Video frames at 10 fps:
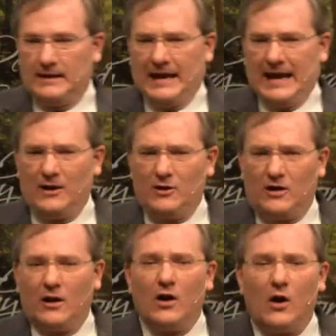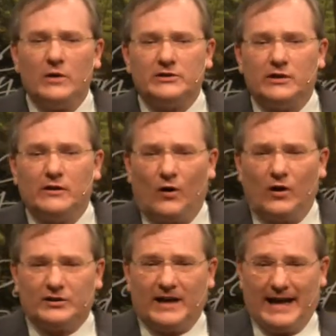How long ago was the
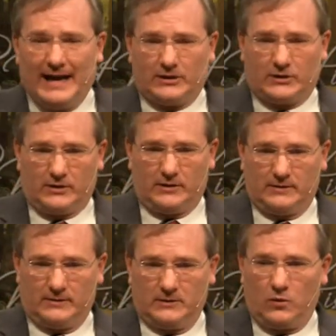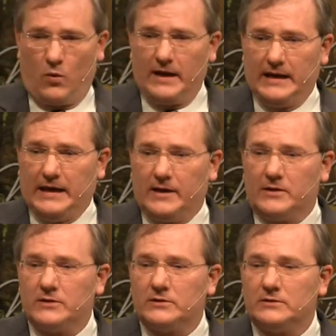divorce, I asked her. 20
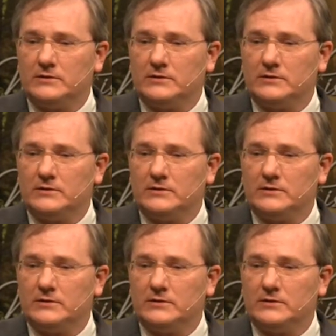years.